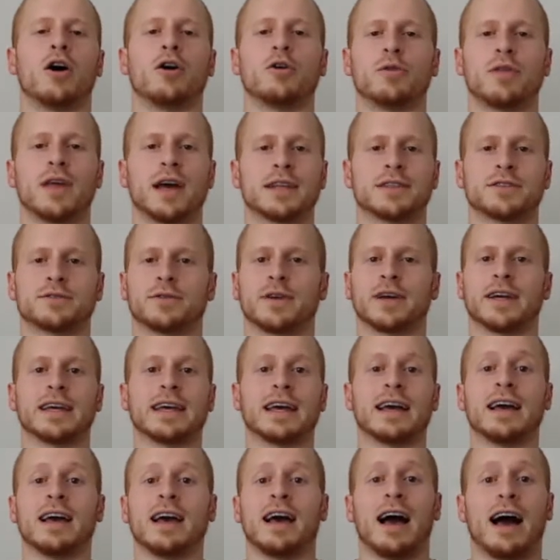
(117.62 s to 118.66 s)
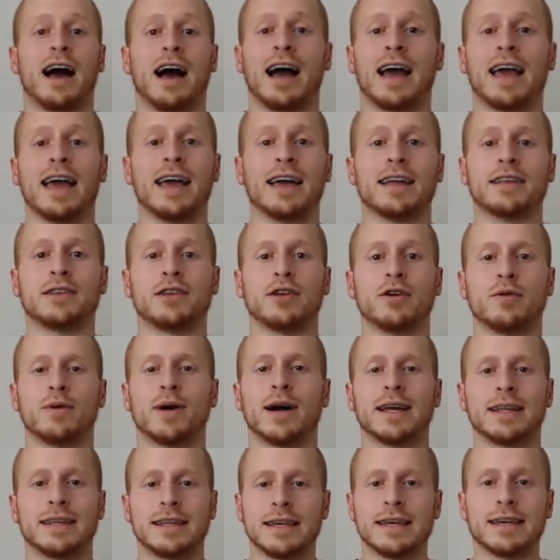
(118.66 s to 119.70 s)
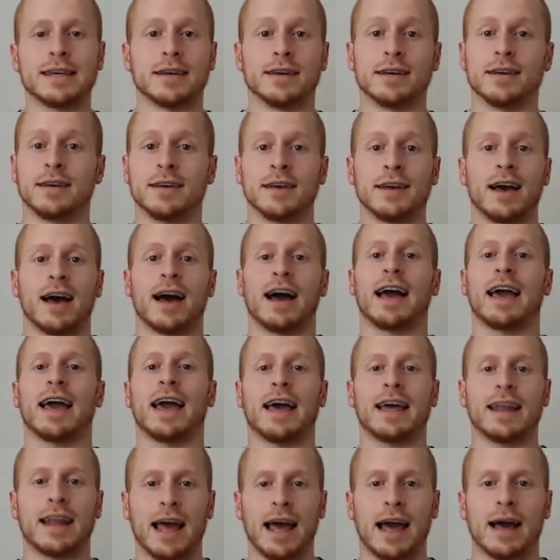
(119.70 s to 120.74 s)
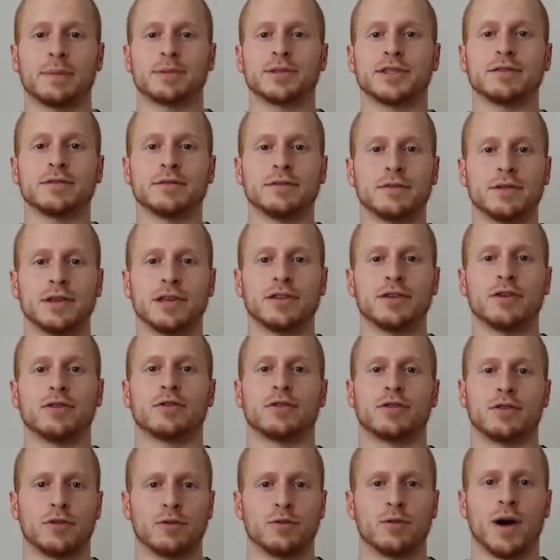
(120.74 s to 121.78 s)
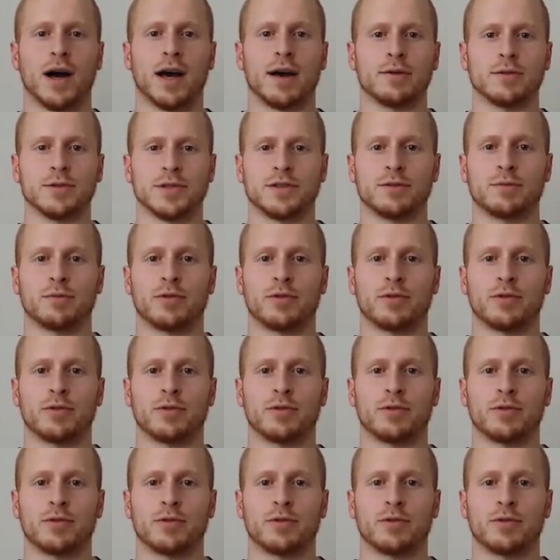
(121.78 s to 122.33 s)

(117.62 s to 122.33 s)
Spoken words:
oh, that's right. I had no idea. I had absolutely no clue why I was